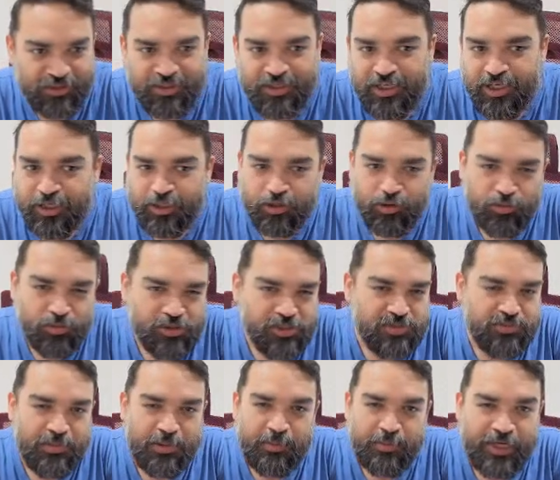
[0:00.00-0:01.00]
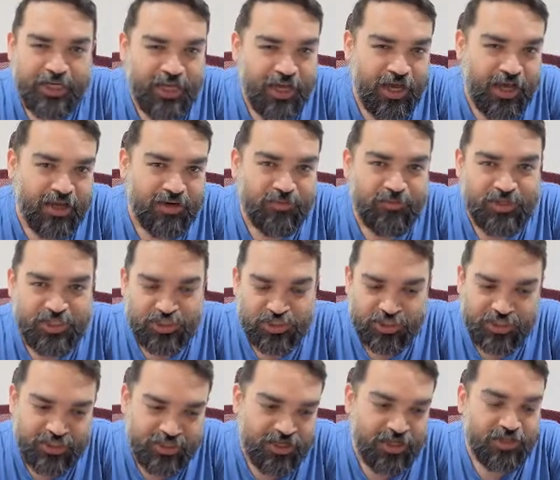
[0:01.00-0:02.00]
Tools, memory are which it
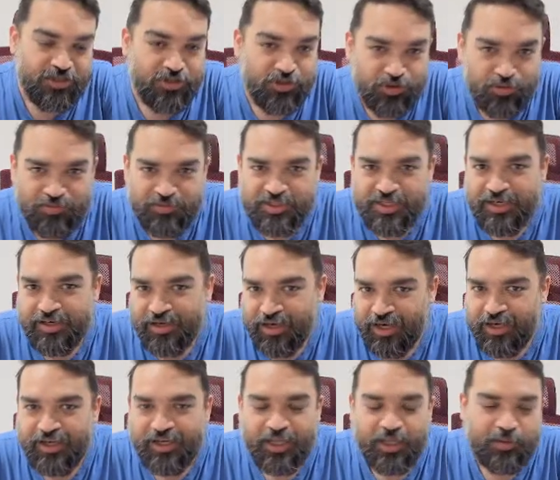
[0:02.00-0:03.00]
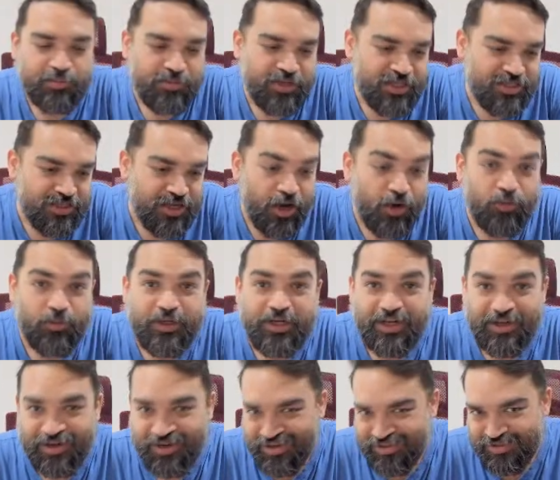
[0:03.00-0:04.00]
consumes, and runtime is how it
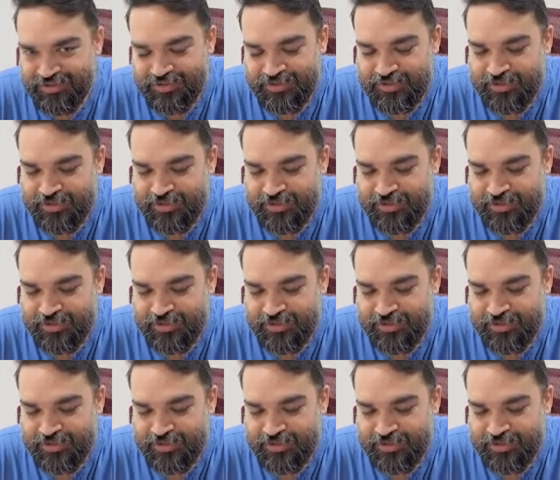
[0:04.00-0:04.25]
runs.